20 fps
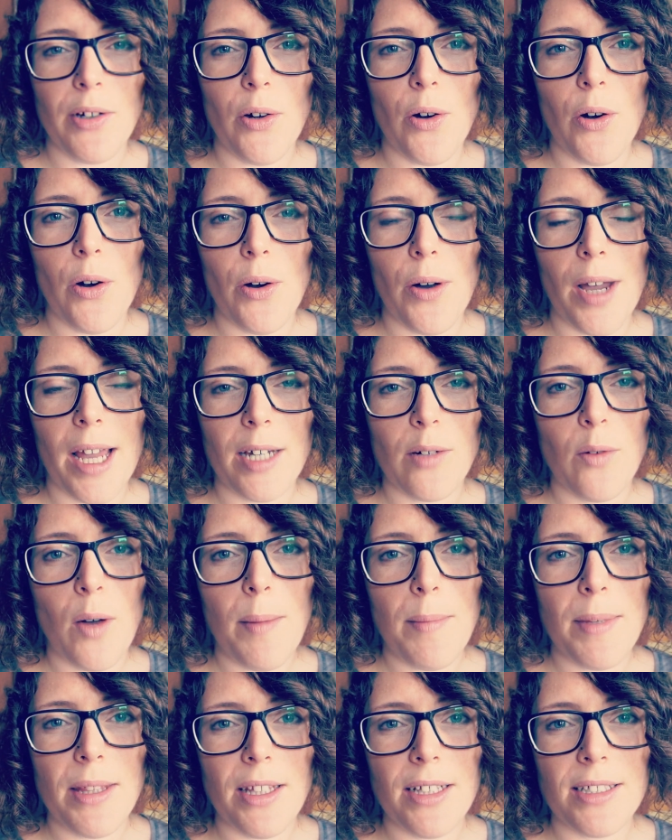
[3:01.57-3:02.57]
or
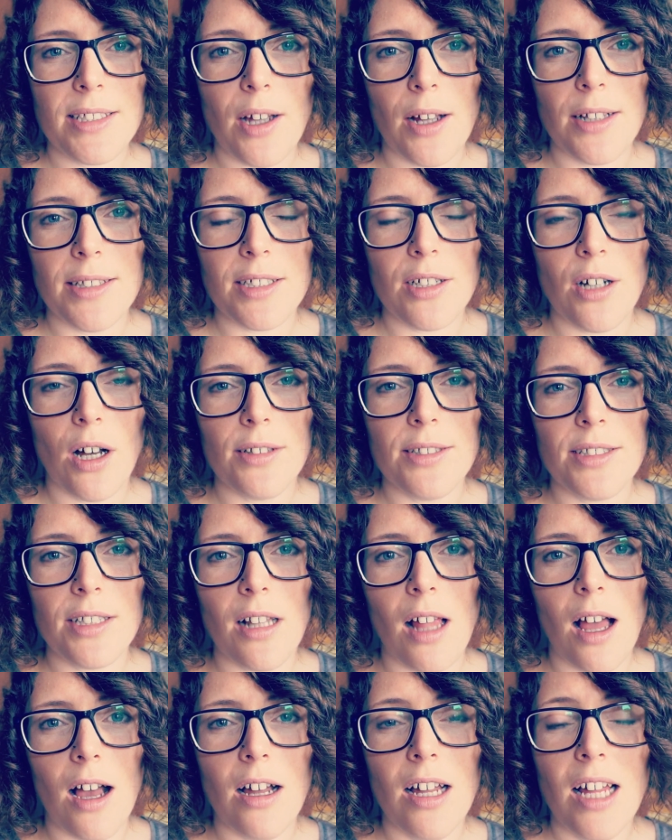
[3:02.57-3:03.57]
equipment that's going to cost a
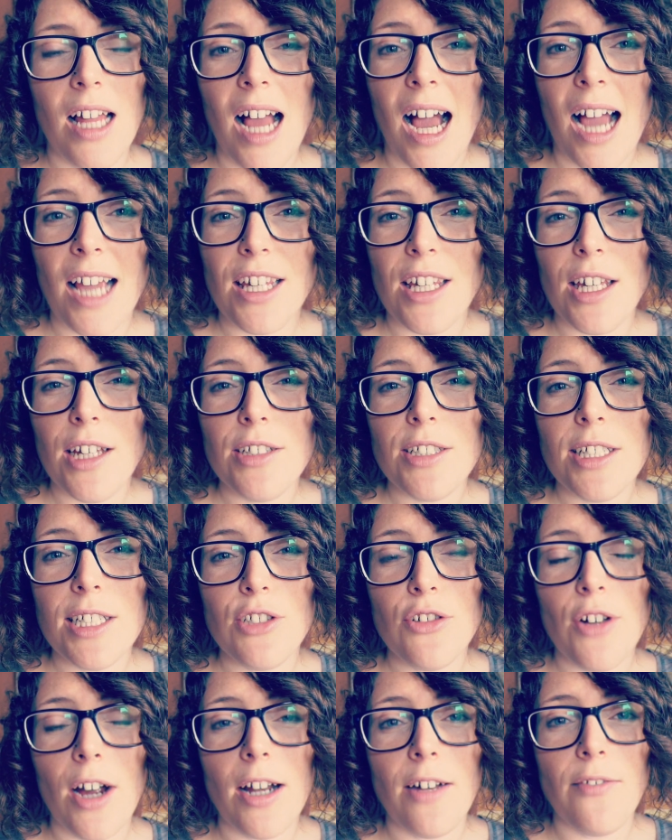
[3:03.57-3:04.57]
lot, I usually
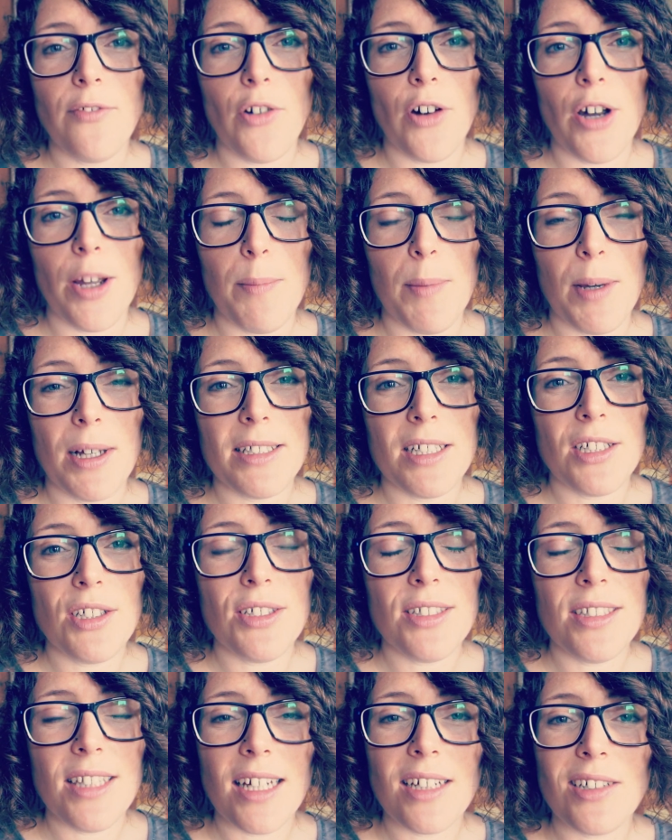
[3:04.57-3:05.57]
try and avoid because I
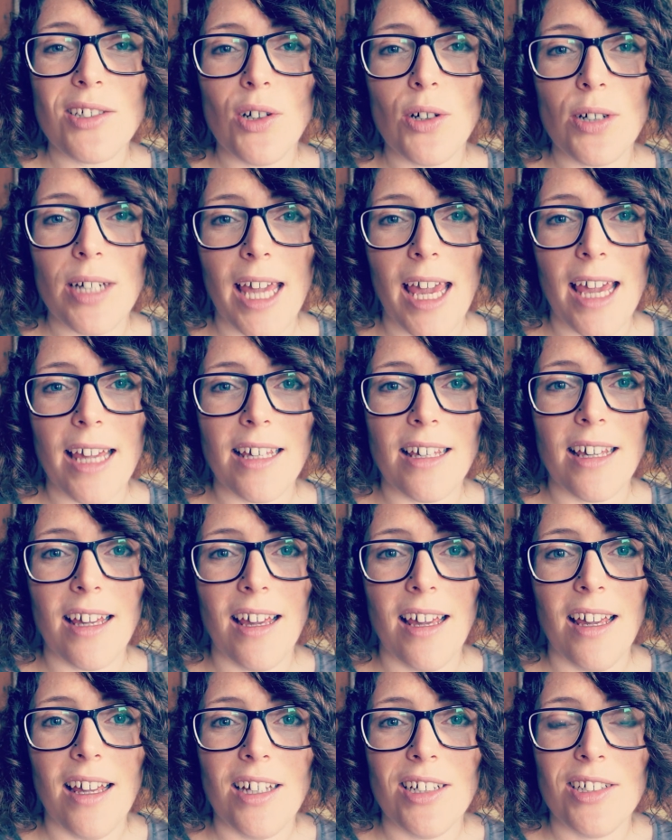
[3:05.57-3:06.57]
just think cooking
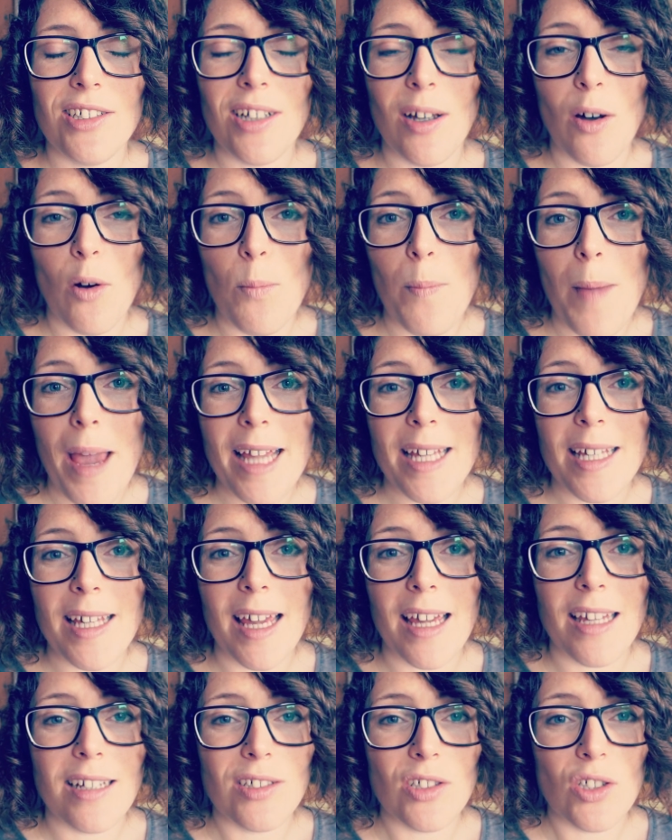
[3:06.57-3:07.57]
or
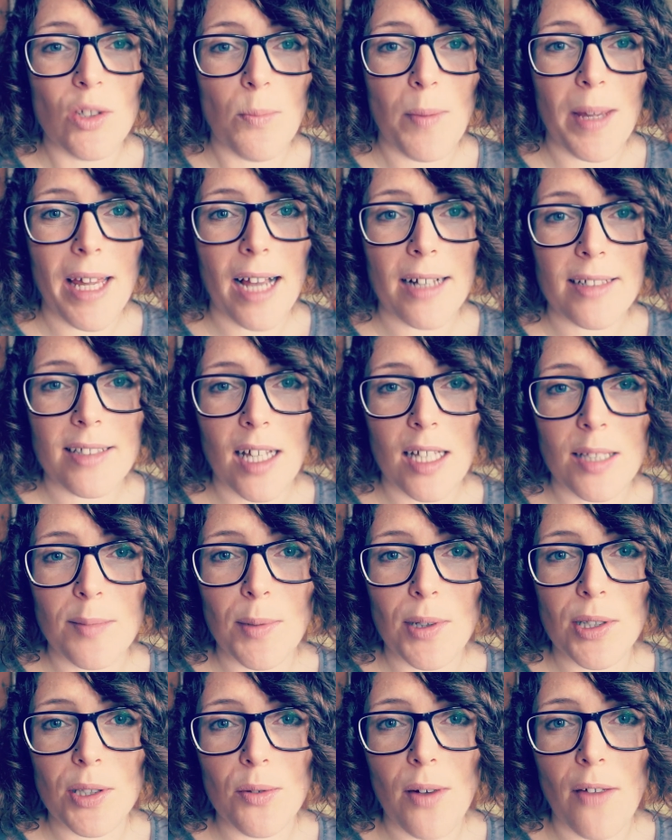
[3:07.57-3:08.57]
baking should be
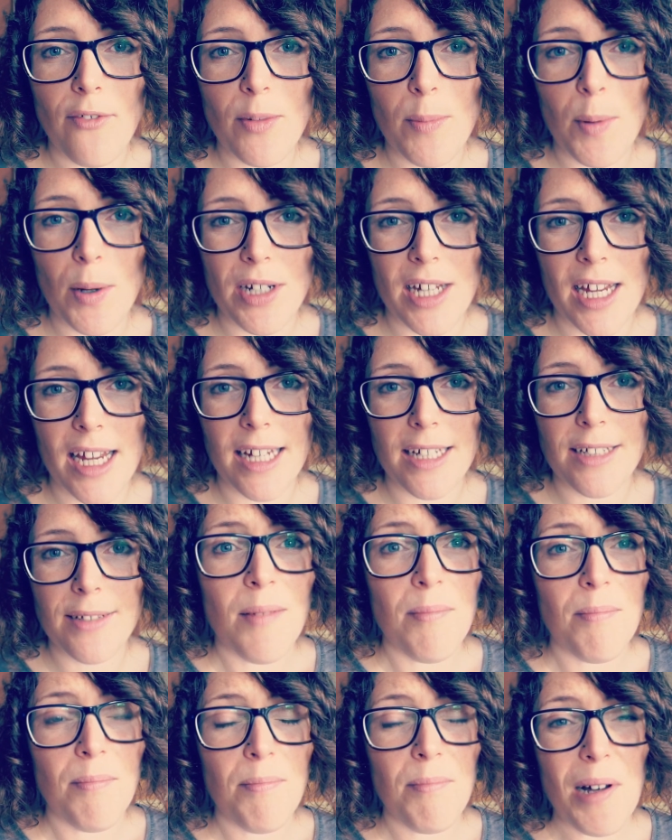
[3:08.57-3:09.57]
accessible to everybody.
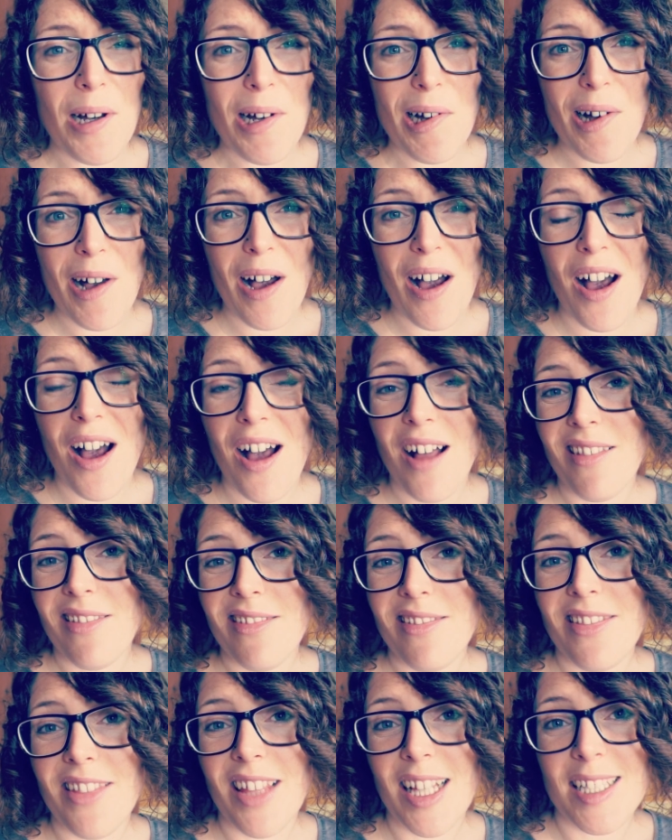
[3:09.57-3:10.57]
But
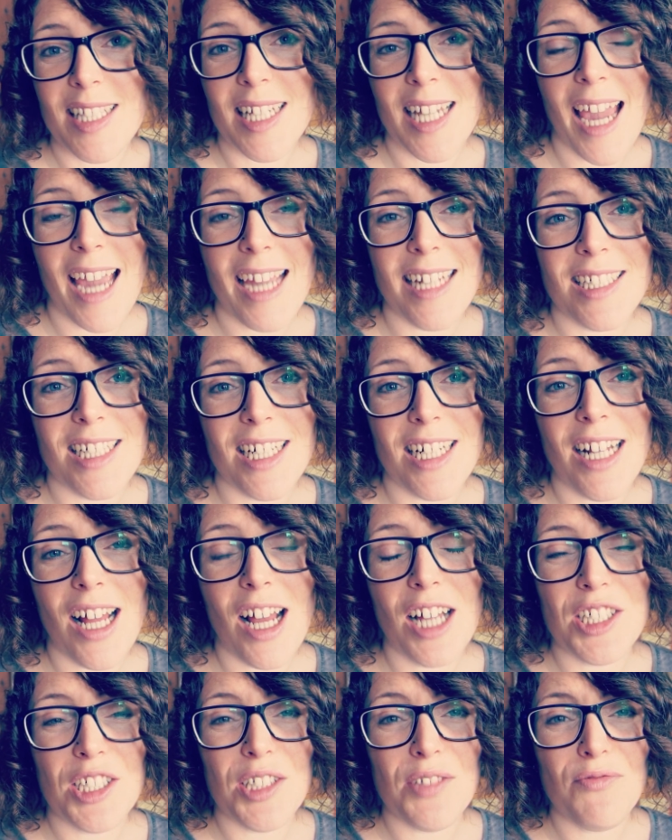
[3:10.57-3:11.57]
on this occasion,
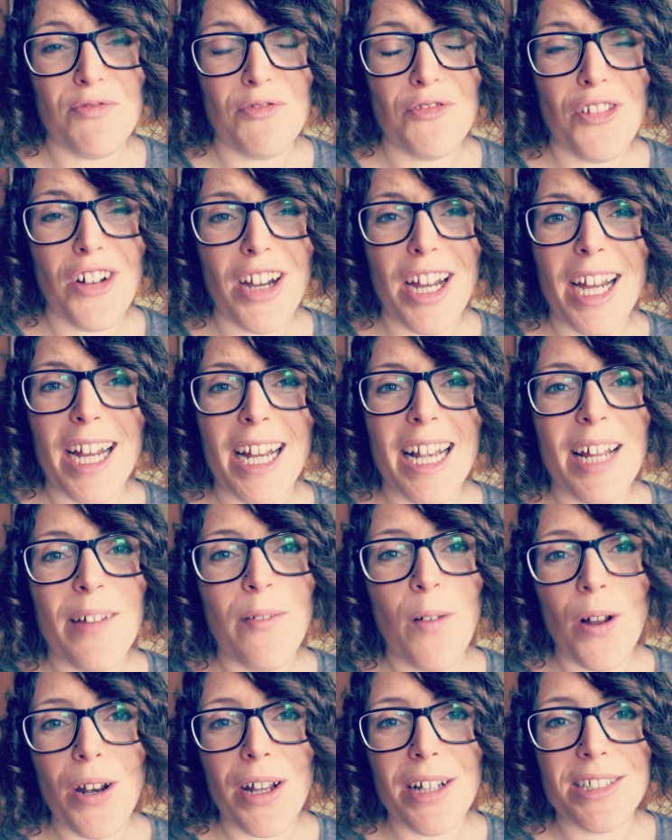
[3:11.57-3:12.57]
I just really
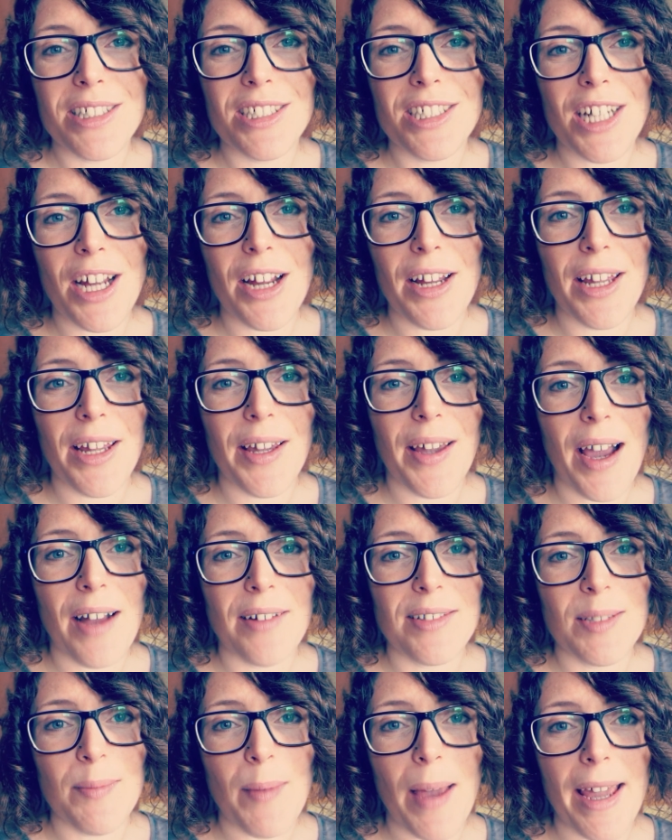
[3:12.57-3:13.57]
wanted to show you how
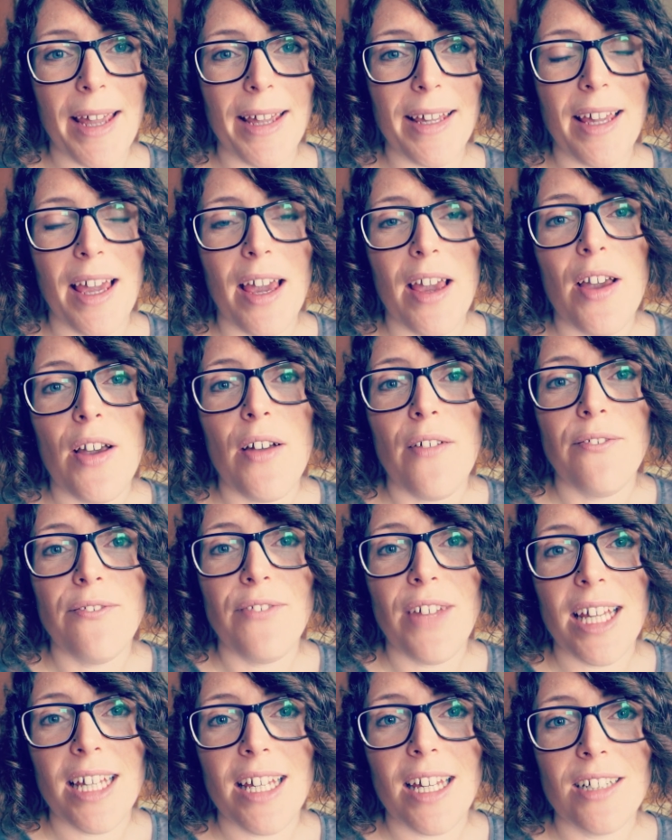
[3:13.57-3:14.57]
to make
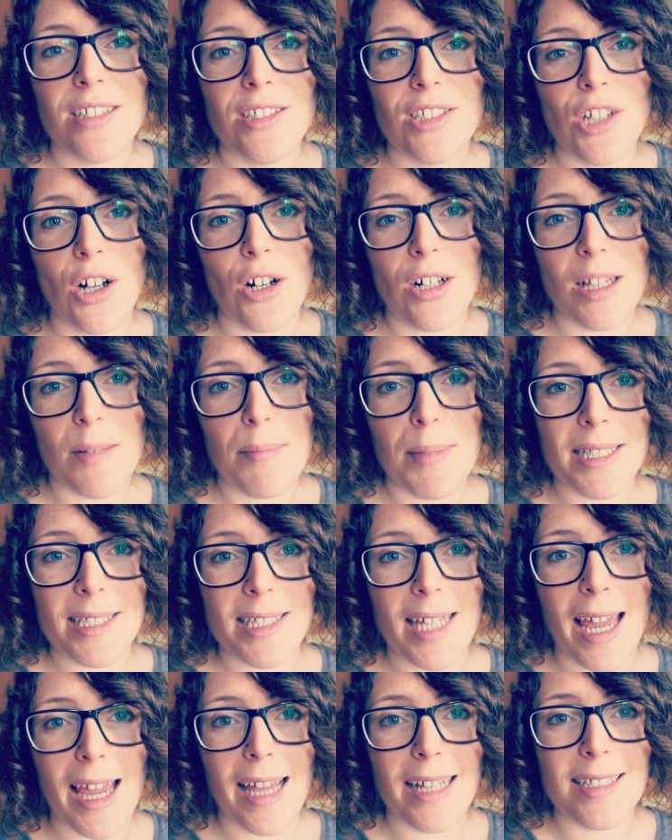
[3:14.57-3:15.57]
vegan chocolate
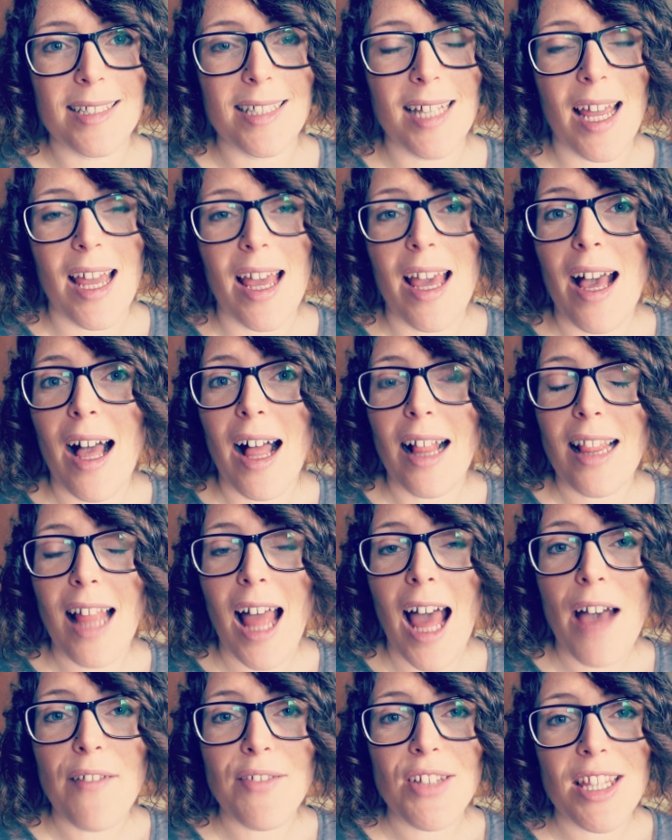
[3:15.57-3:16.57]
biscuits. I'll
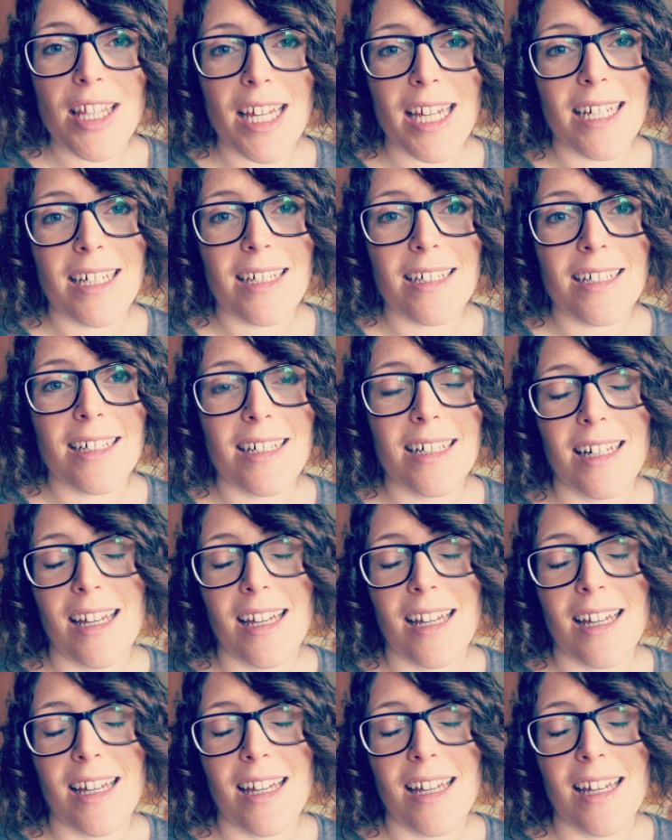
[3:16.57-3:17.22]
have a think